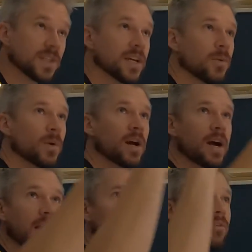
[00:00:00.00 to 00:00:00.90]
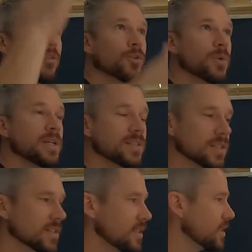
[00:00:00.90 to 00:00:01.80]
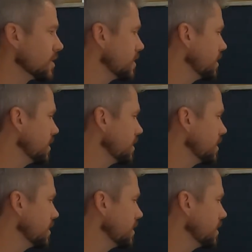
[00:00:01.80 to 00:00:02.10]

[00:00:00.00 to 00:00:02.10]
again, we're not having 360-inch